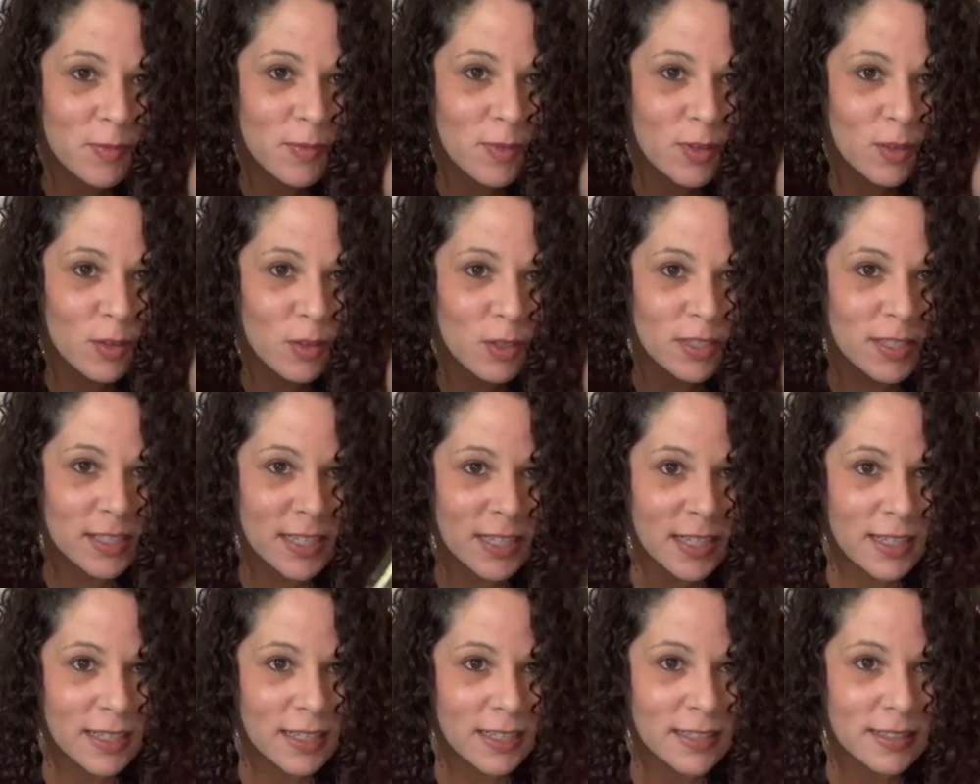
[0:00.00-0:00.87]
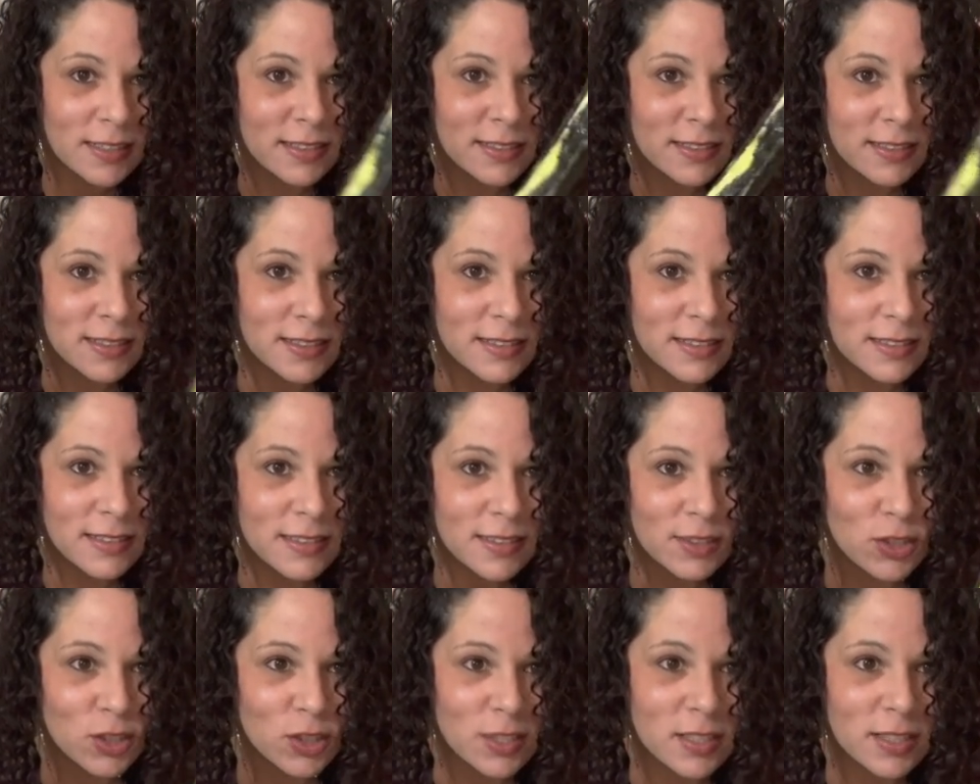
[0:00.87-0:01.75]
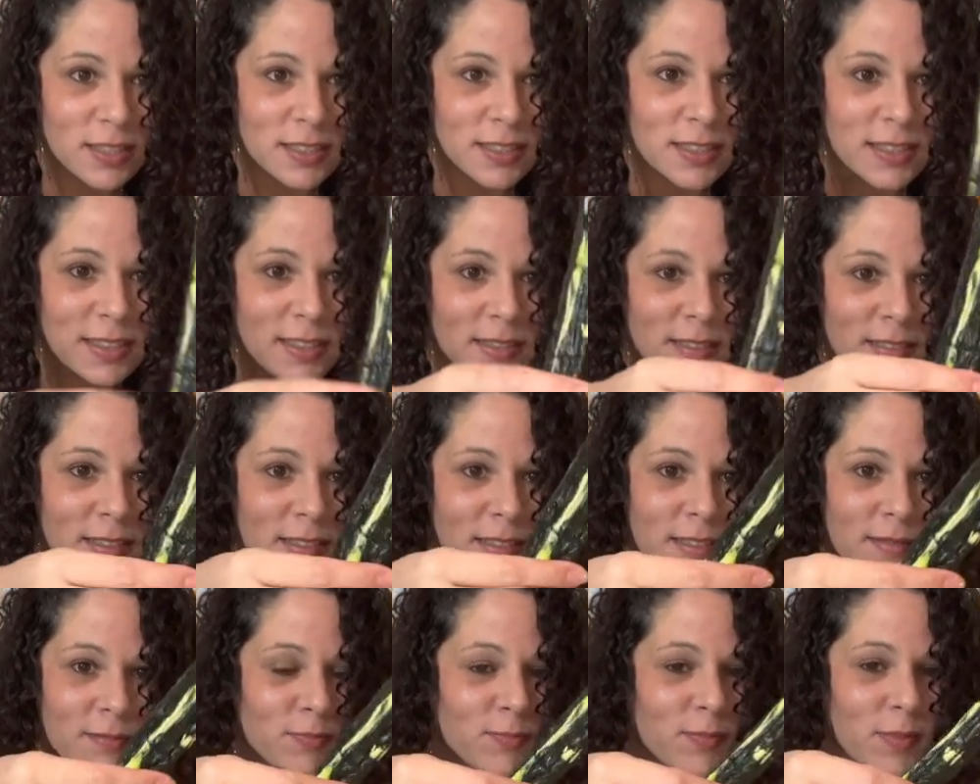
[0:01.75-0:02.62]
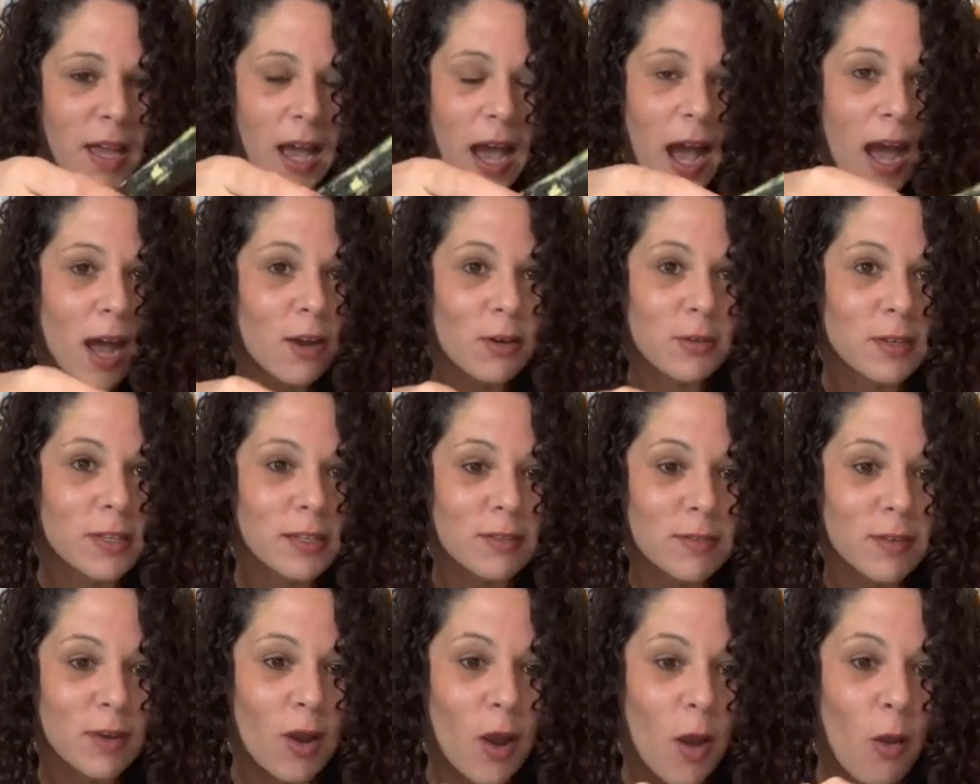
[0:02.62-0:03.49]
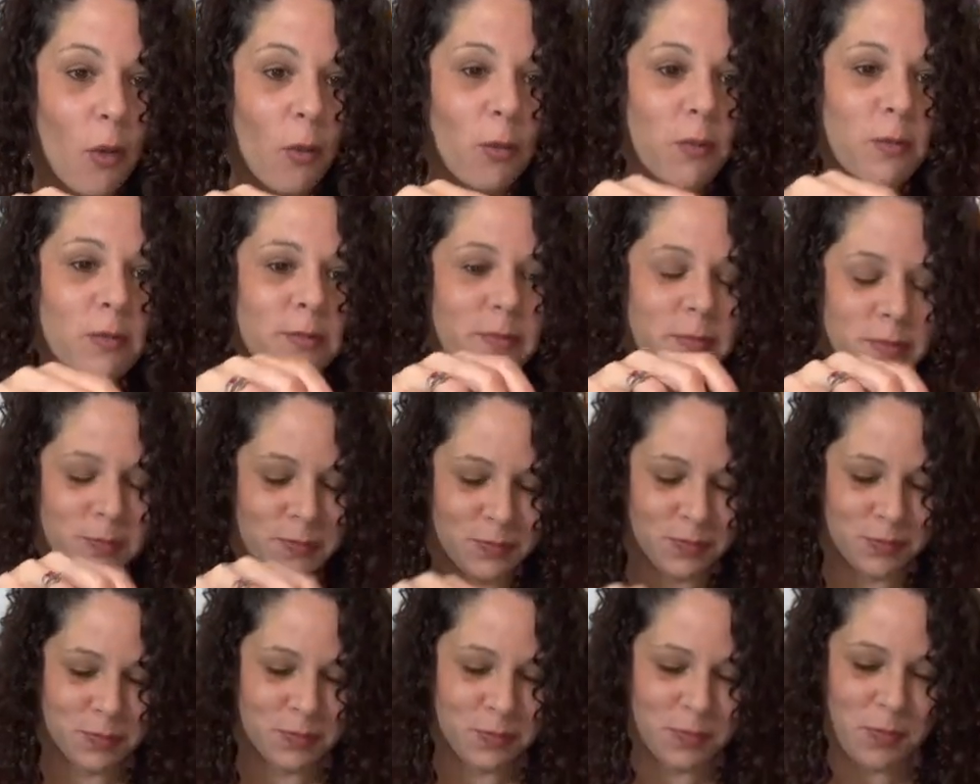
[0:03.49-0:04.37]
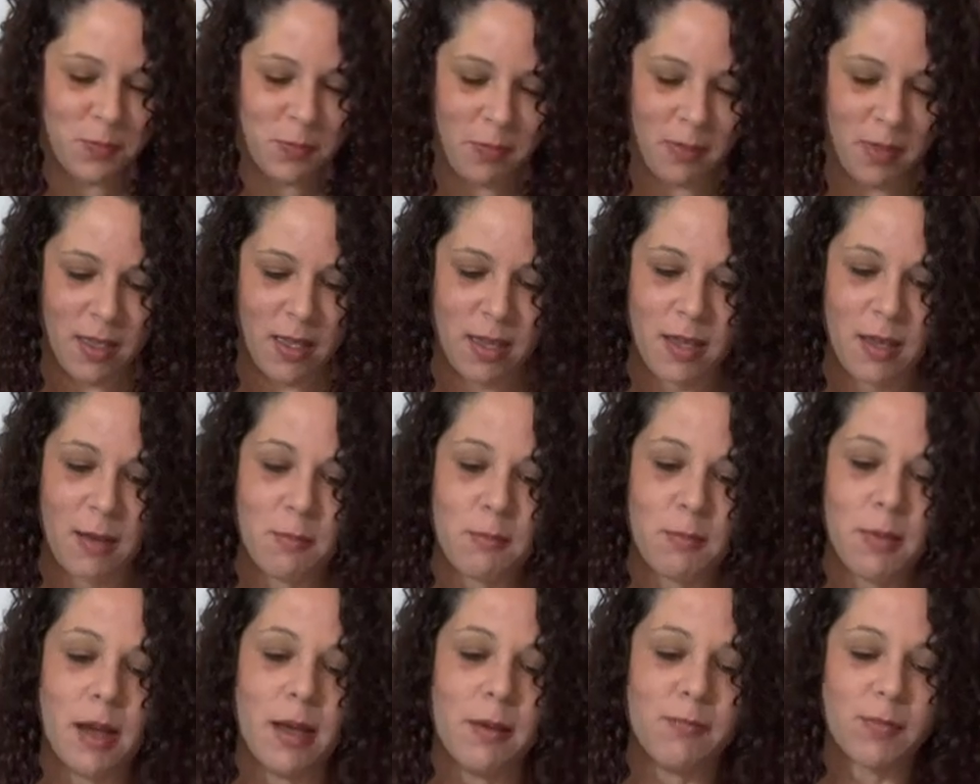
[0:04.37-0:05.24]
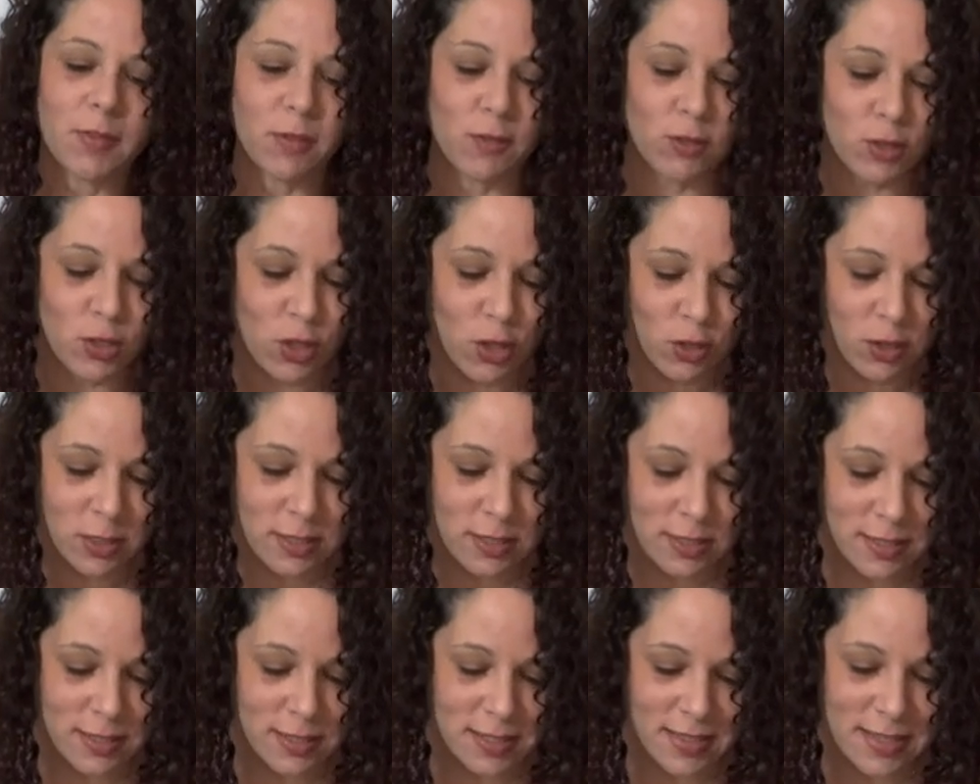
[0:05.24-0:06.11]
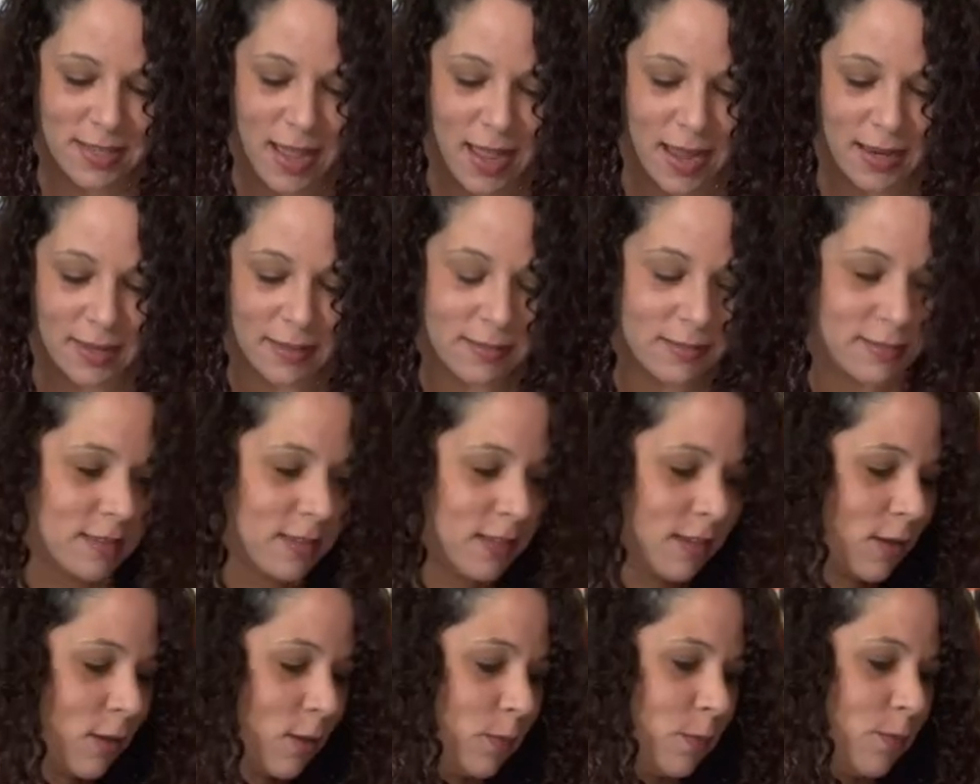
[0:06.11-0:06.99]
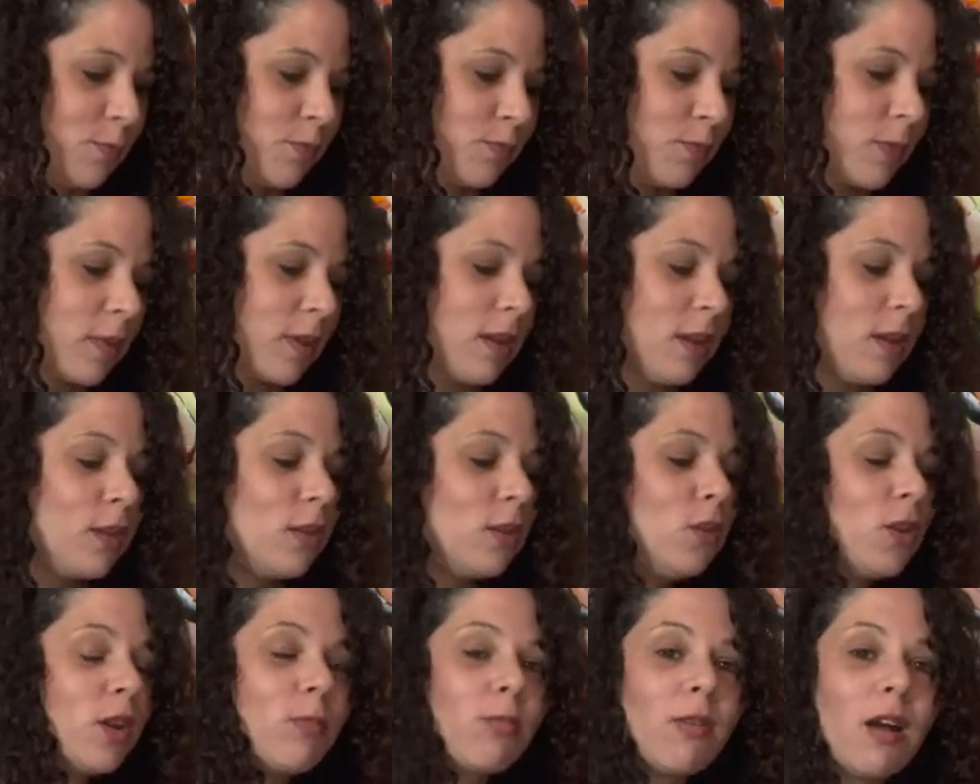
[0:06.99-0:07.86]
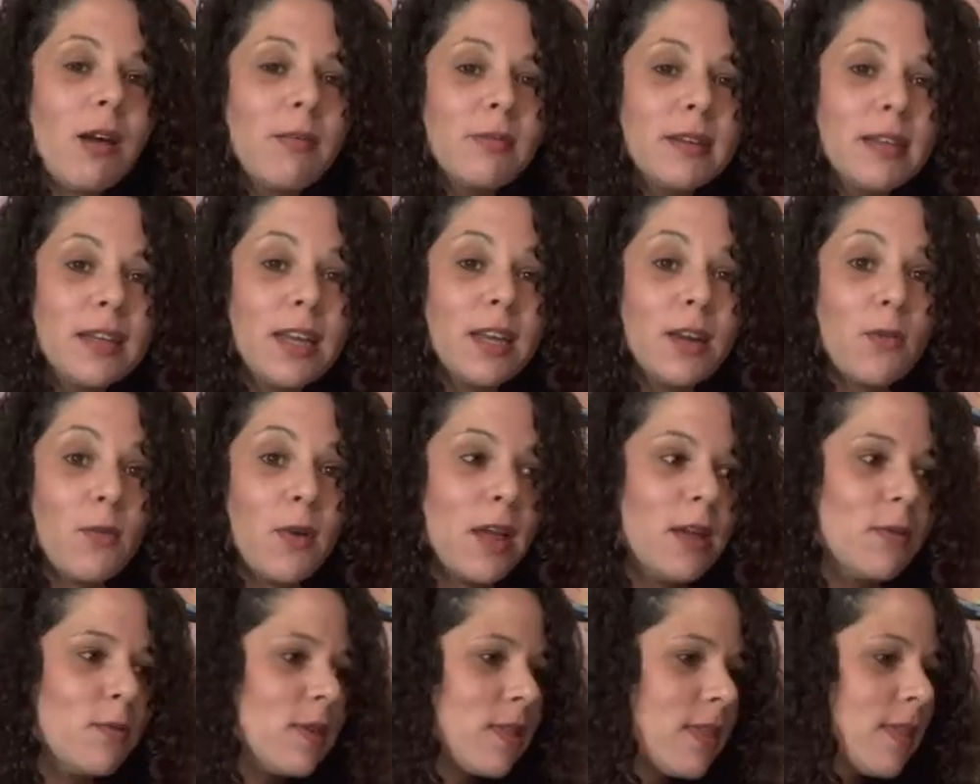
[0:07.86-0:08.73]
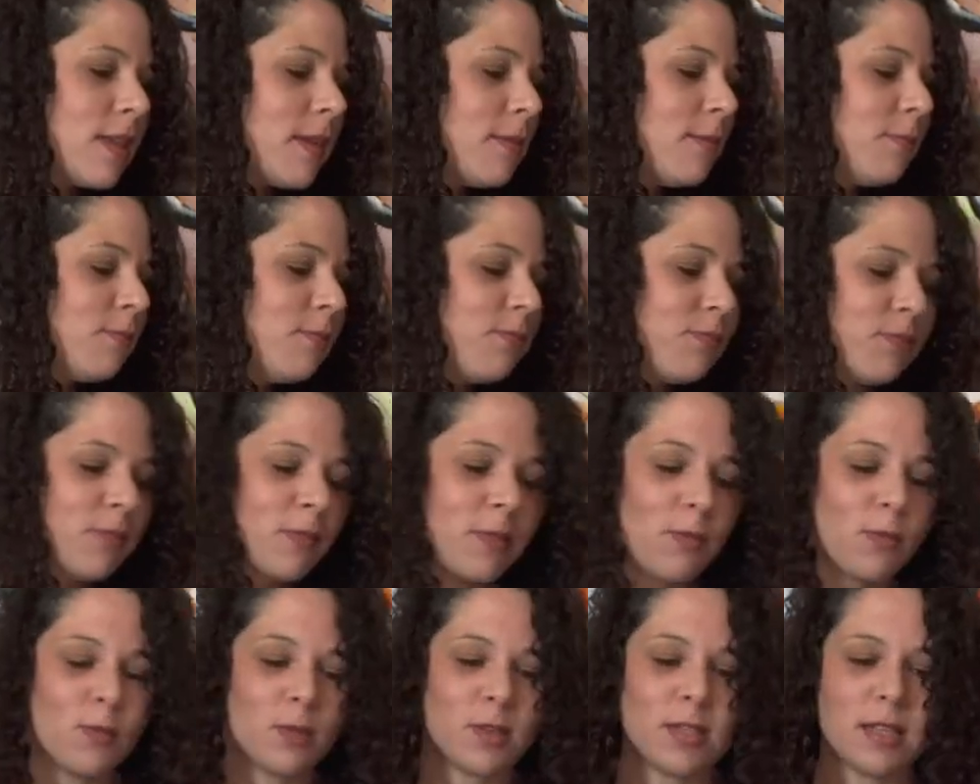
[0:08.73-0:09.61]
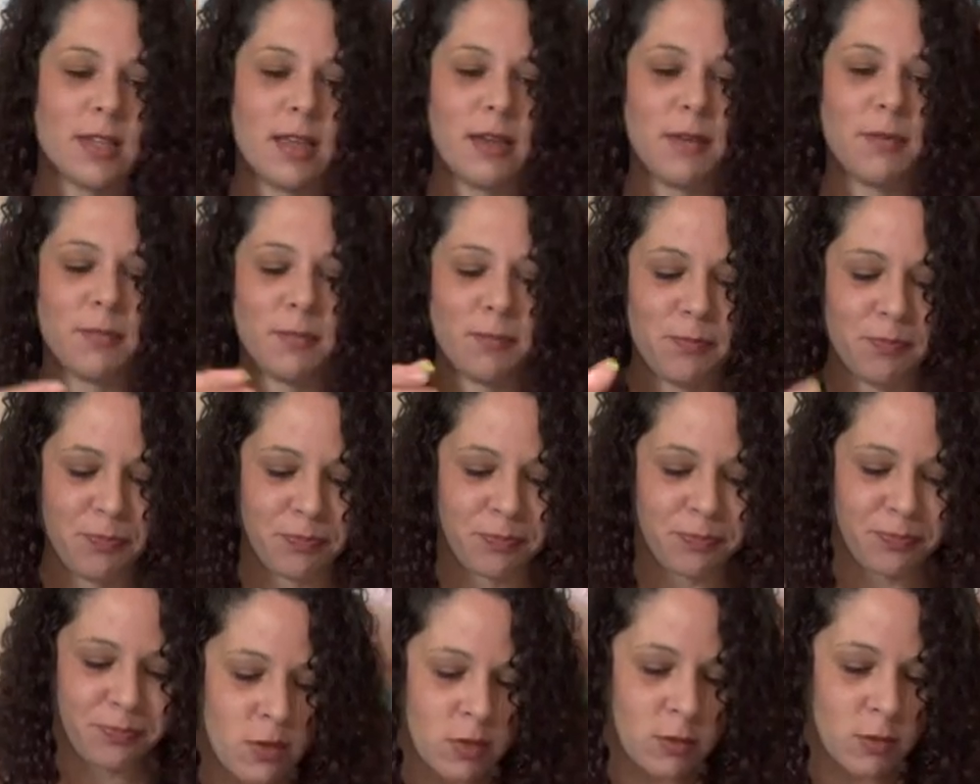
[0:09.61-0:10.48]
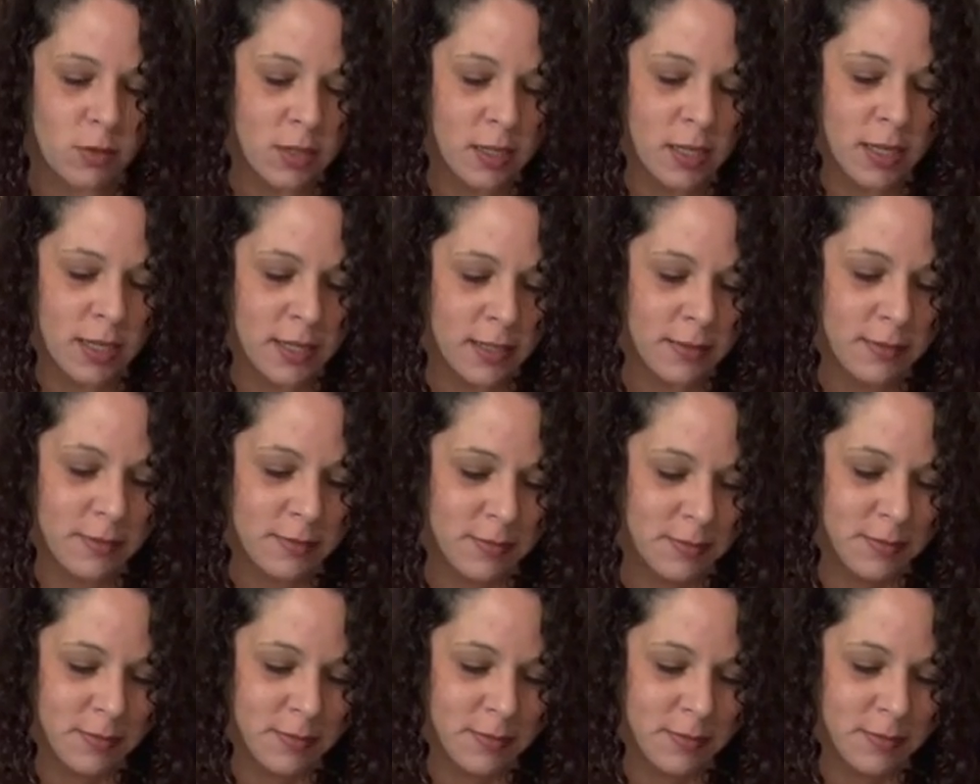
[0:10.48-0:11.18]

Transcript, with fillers: It looks like a, just, I don't even know. But if you turn it to this side, you know, you could probably get away with it. We'll see. So we'll cut it.